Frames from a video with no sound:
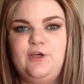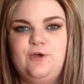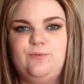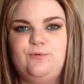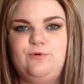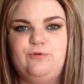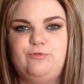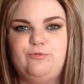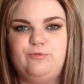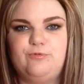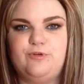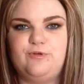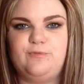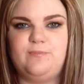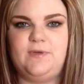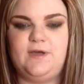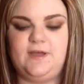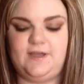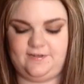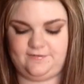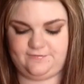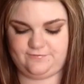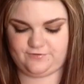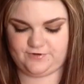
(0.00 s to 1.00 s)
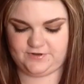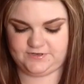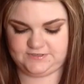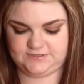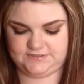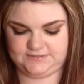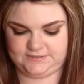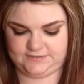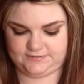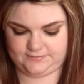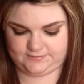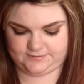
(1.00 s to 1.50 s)
with one of my friends
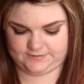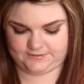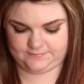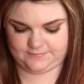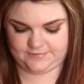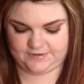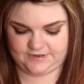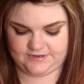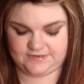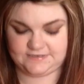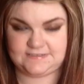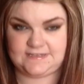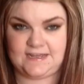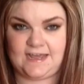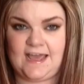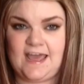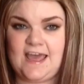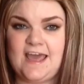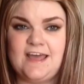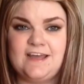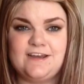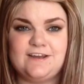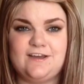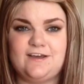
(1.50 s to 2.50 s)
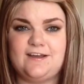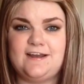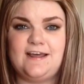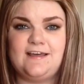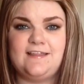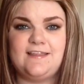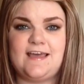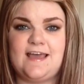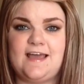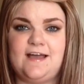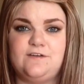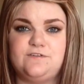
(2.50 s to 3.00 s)
the other day, because I hadn't got
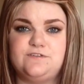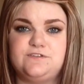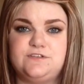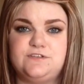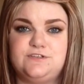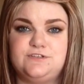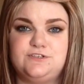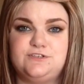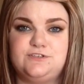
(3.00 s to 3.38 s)
out of the house in